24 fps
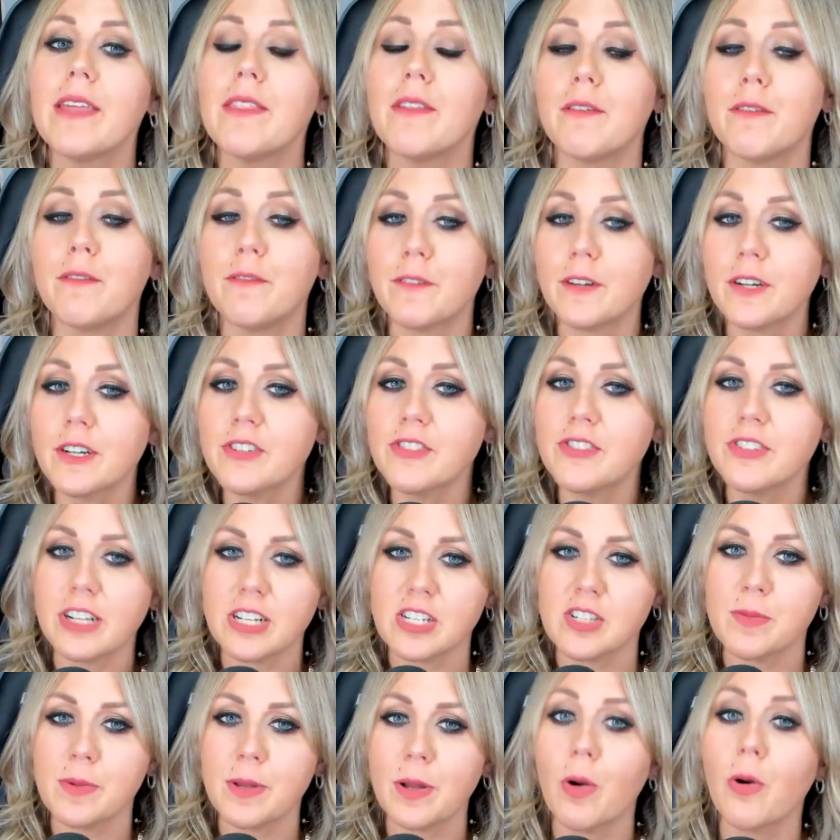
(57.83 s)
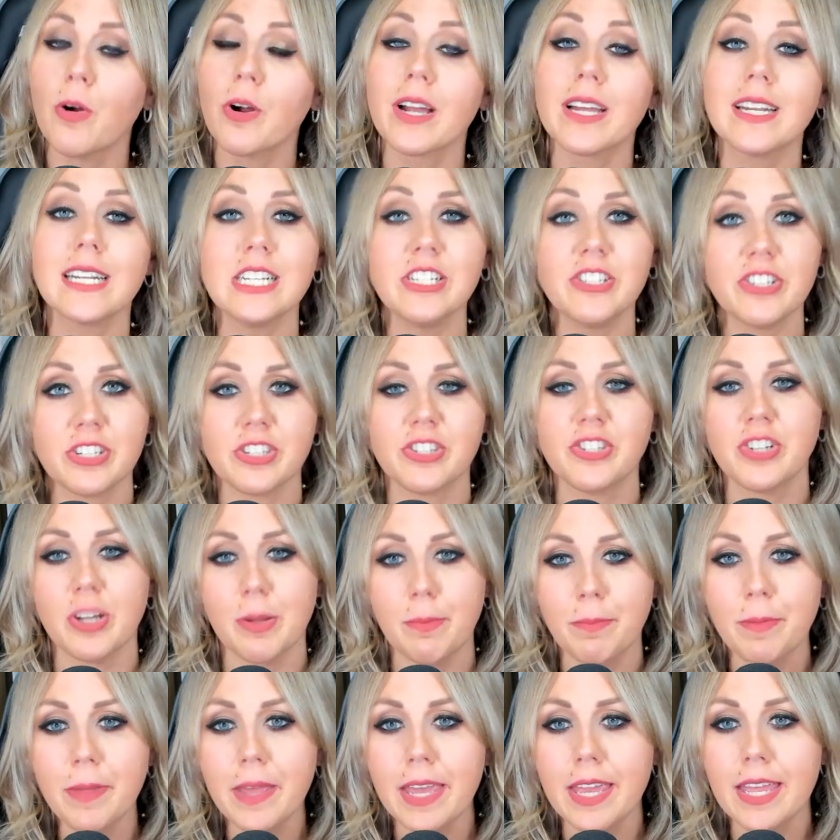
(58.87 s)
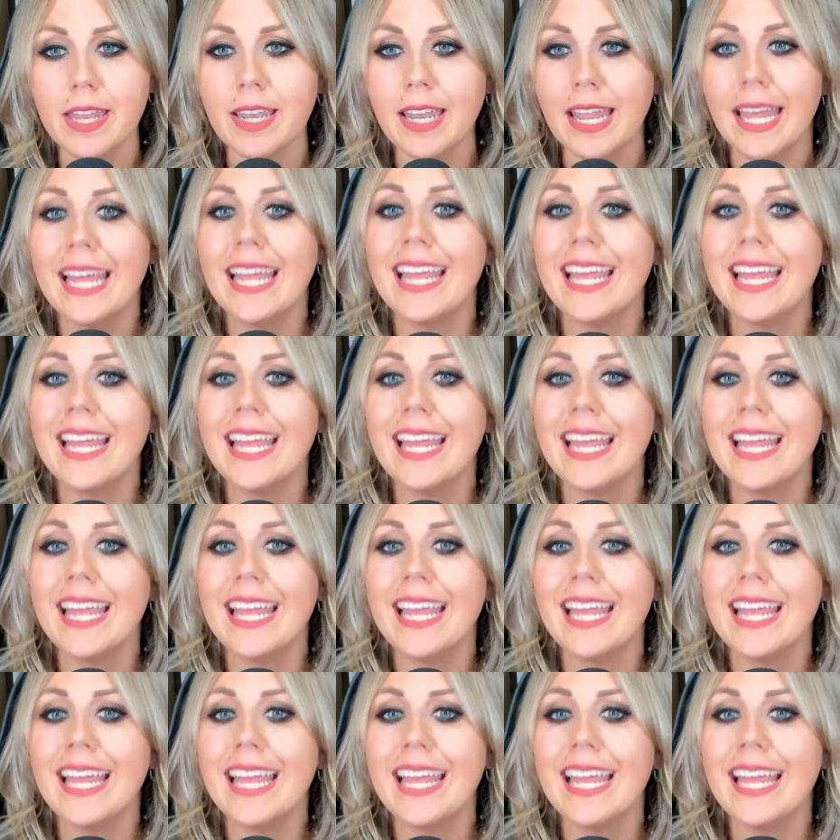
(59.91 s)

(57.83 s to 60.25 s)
the first judgment or can I just jump in?